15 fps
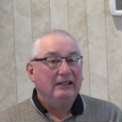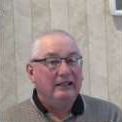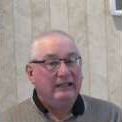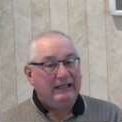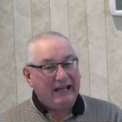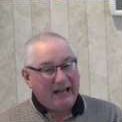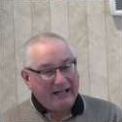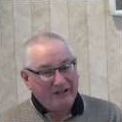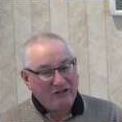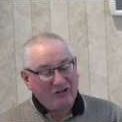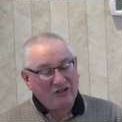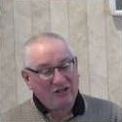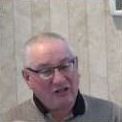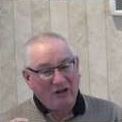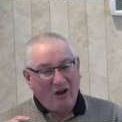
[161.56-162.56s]

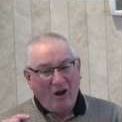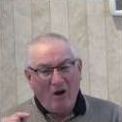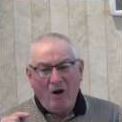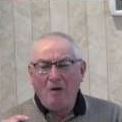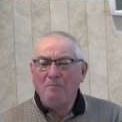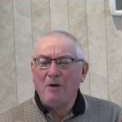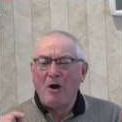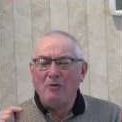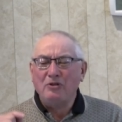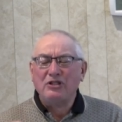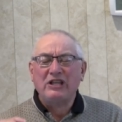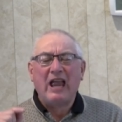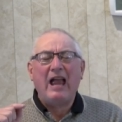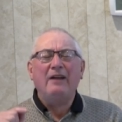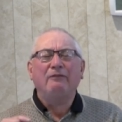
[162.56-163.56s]
That's
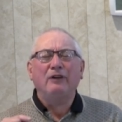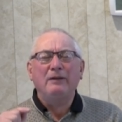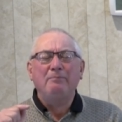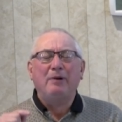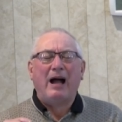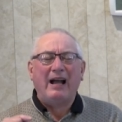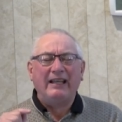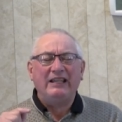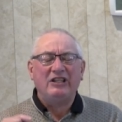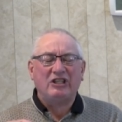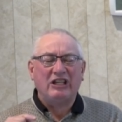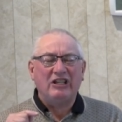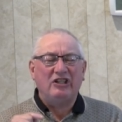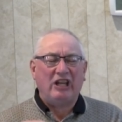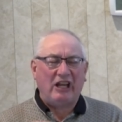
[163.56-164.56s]
almost
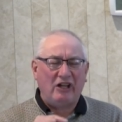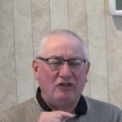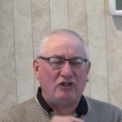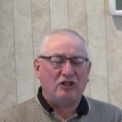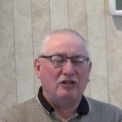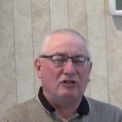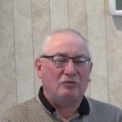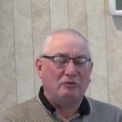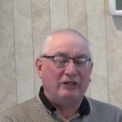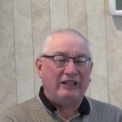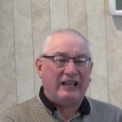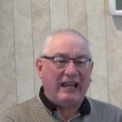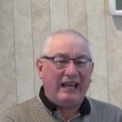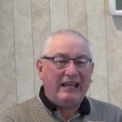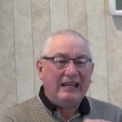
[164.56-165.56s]
everybody's intentions
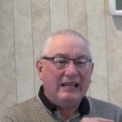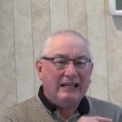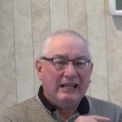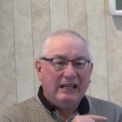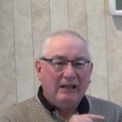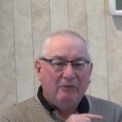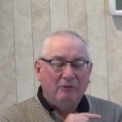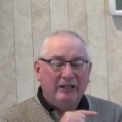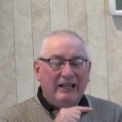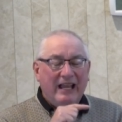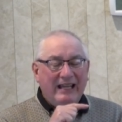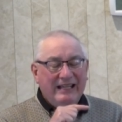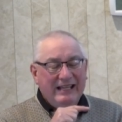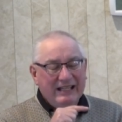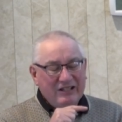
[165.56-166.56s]
when they when
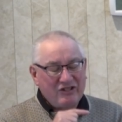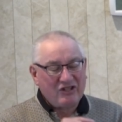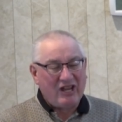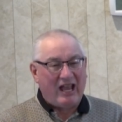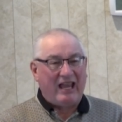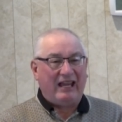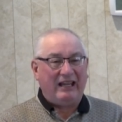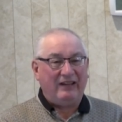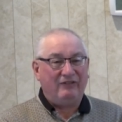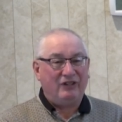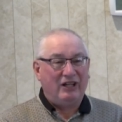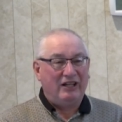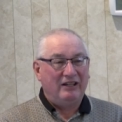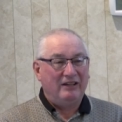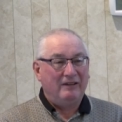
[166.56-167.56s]
they get
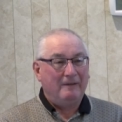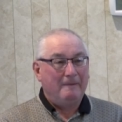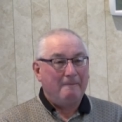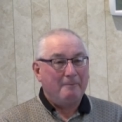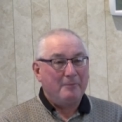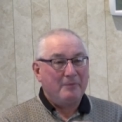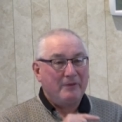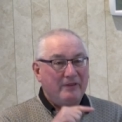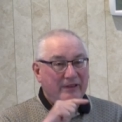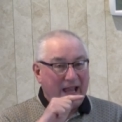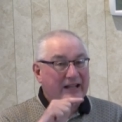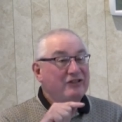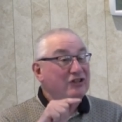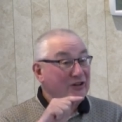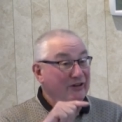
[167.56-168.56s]
saved.
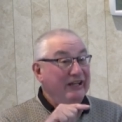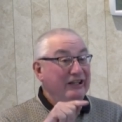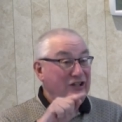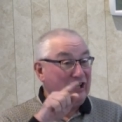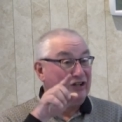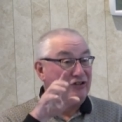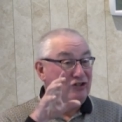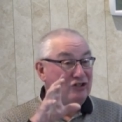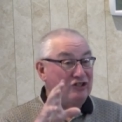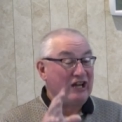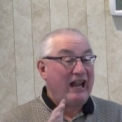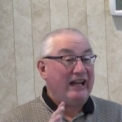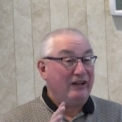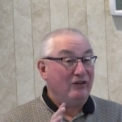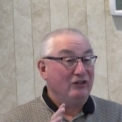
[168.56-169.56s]
That's their intentions,
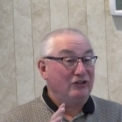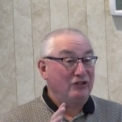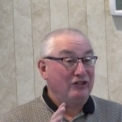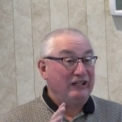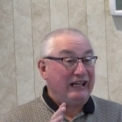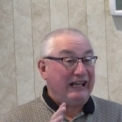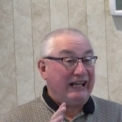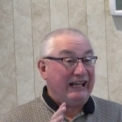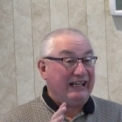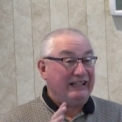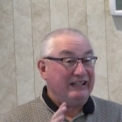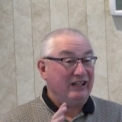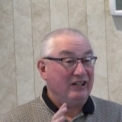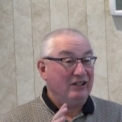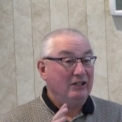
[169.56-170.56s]
hang on to the
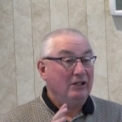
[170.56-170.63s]
end.